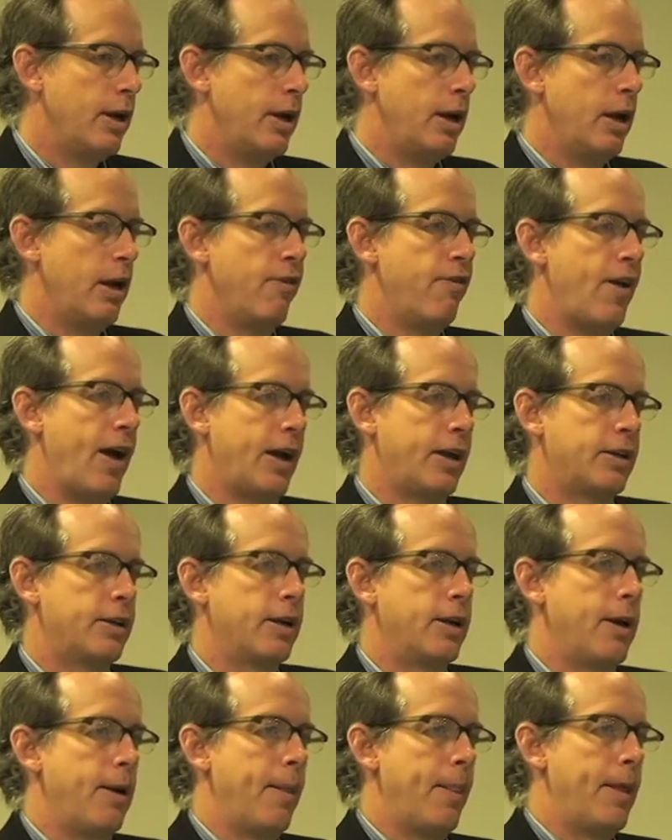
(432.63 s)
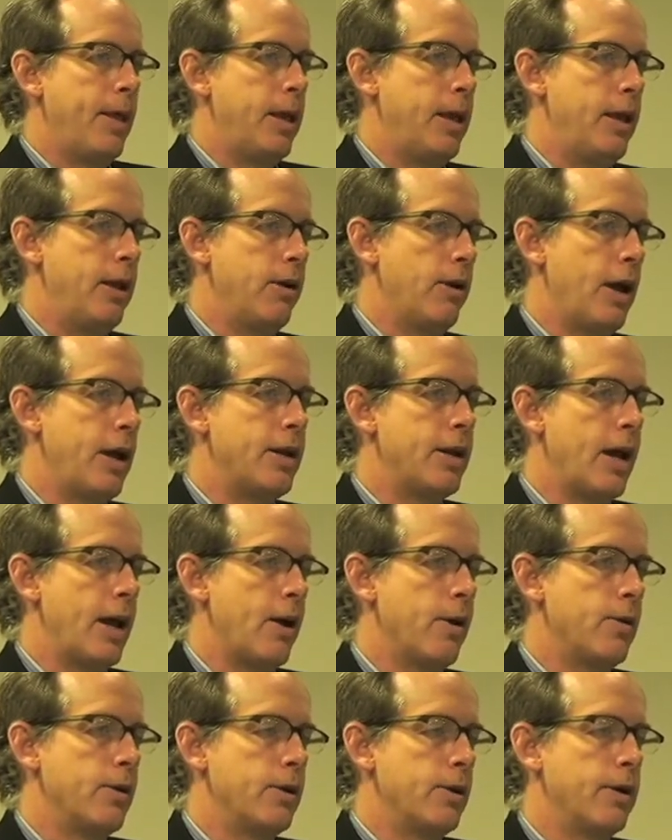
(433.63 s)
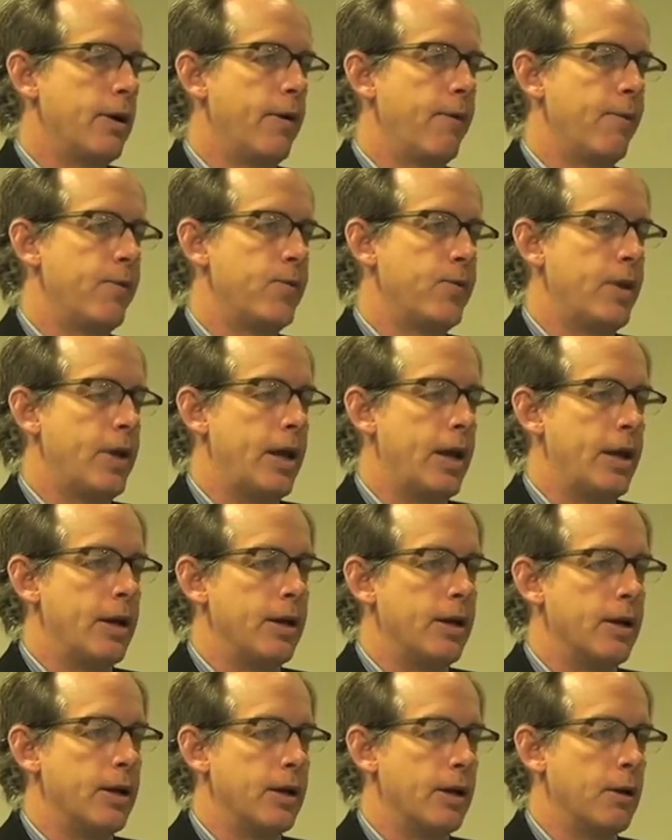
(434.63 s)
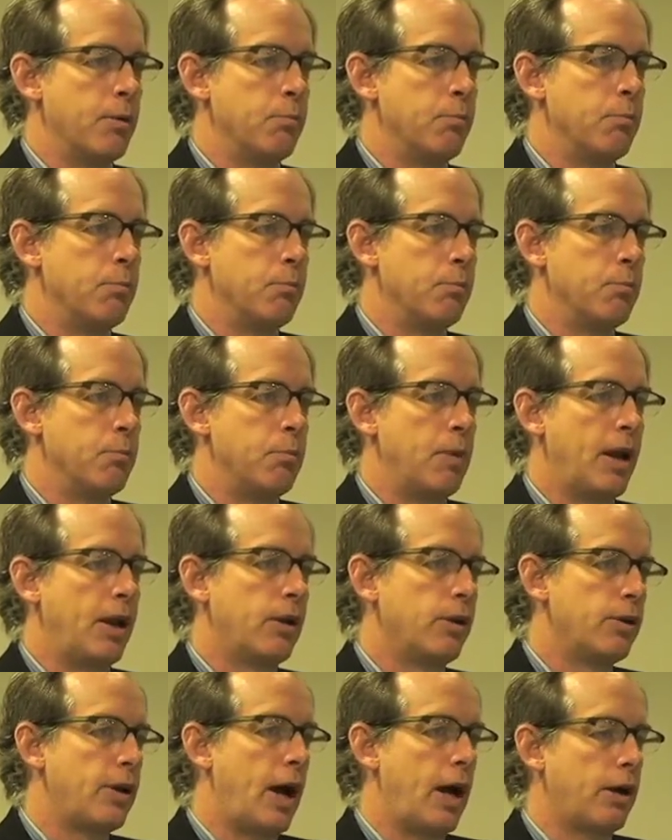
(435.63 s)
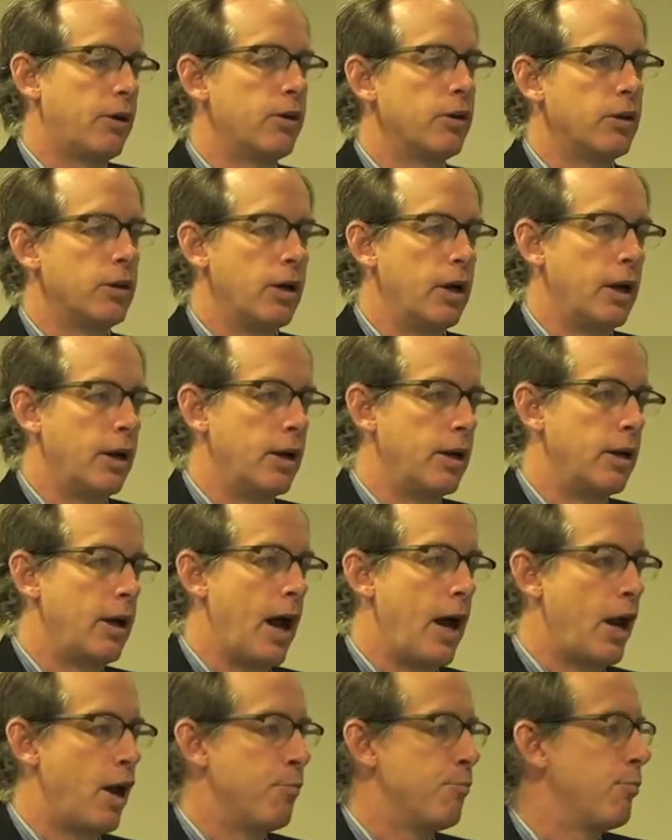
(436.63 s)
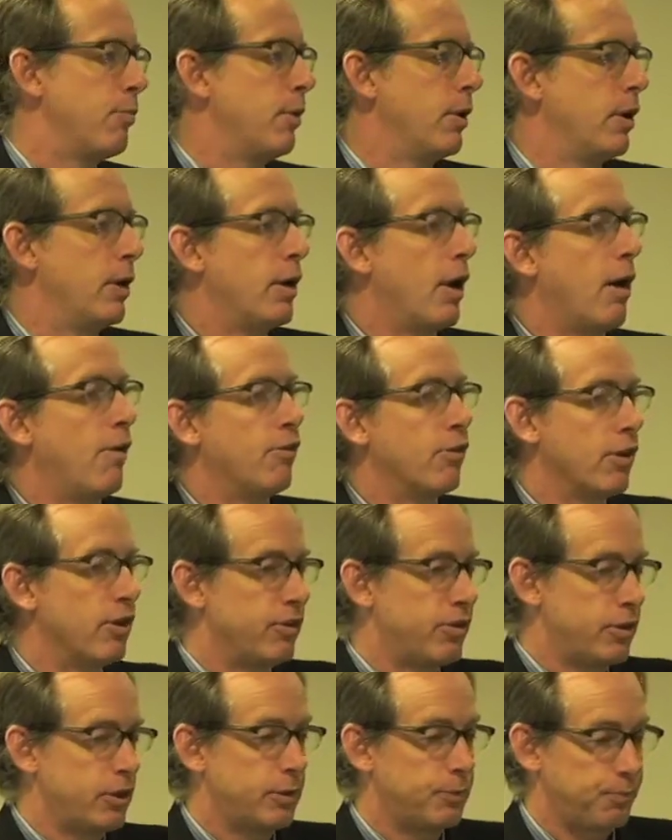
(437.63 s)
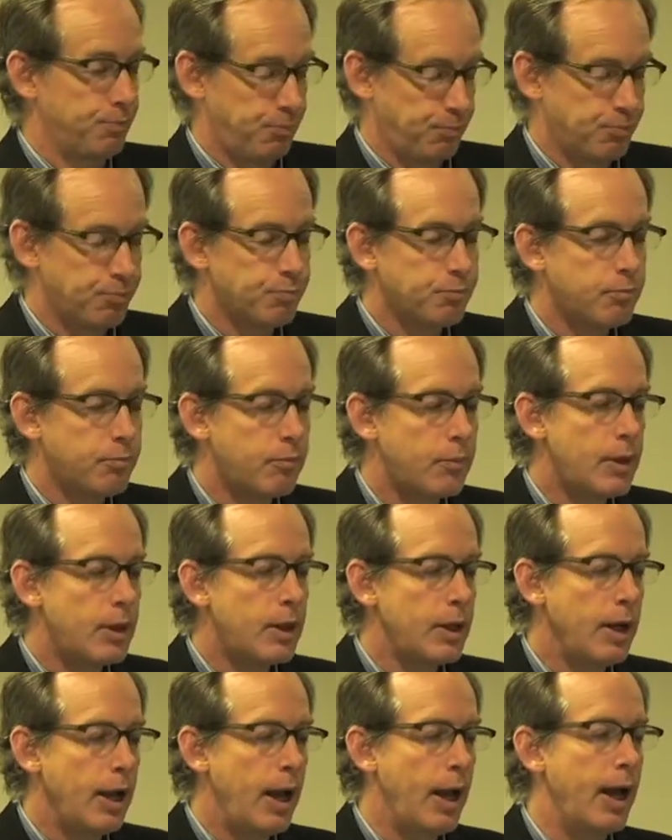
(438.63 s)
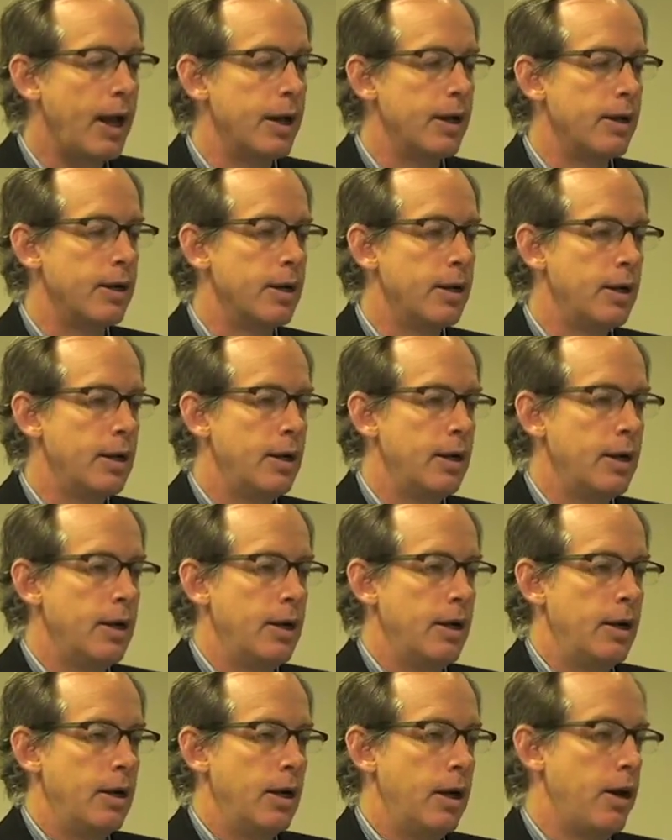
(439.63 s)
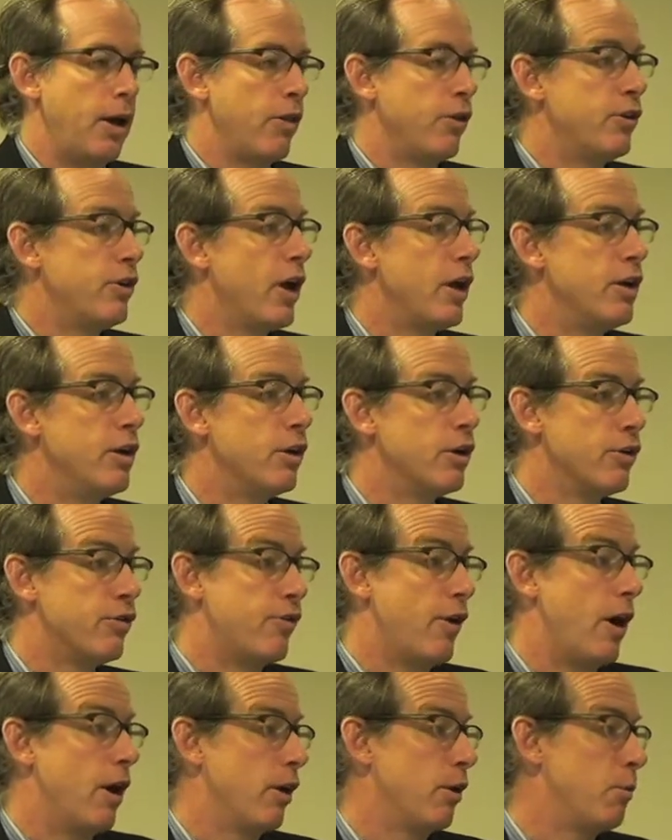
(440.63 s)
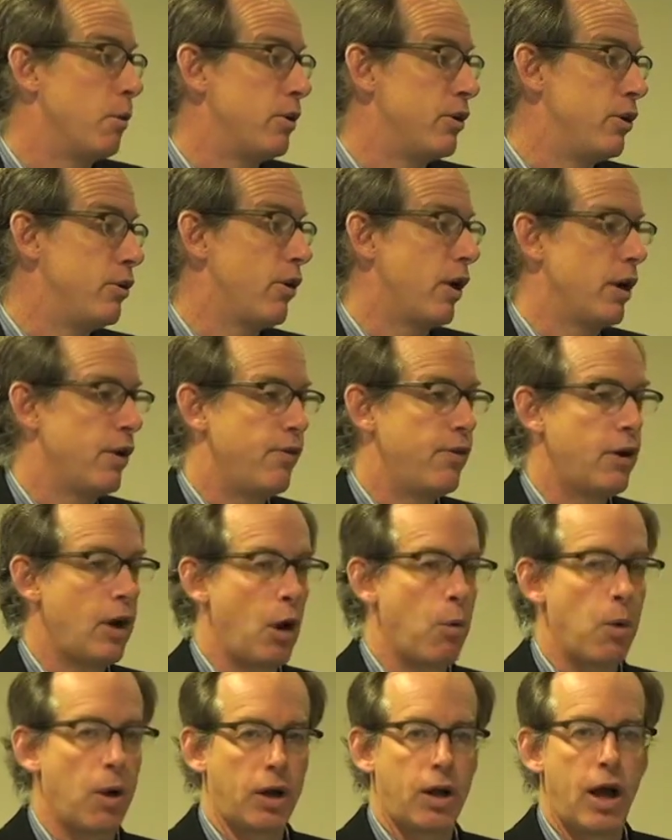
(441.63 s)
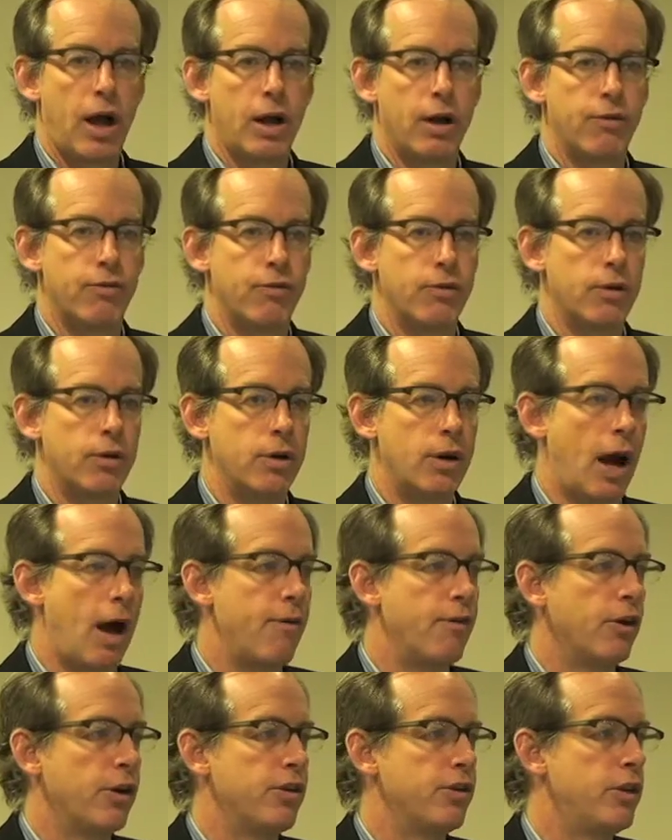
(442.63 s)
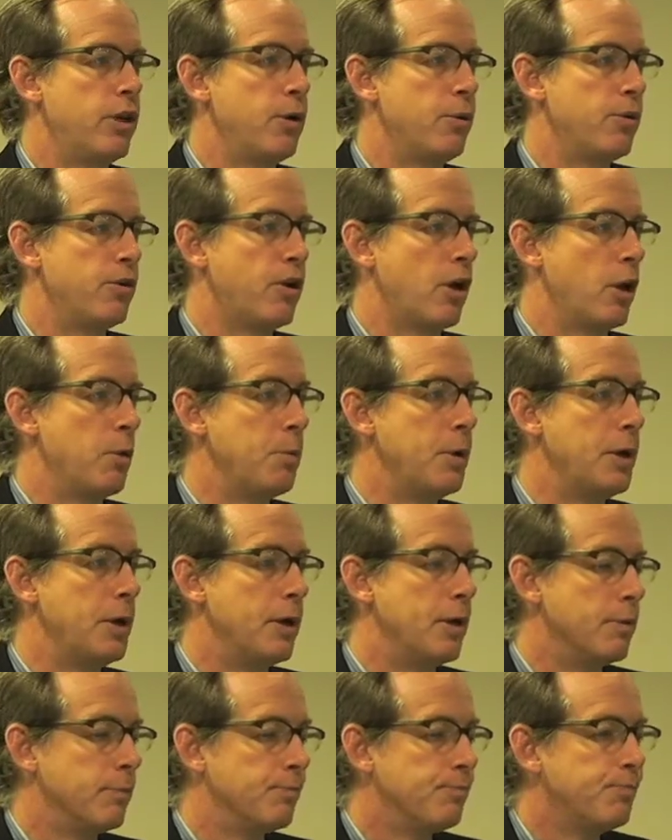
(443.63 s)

In effect, he lay down a um, medical doctor and got up a novelist. And another 10 years followed in which he tried to figure out what kind of novelist he was going to be.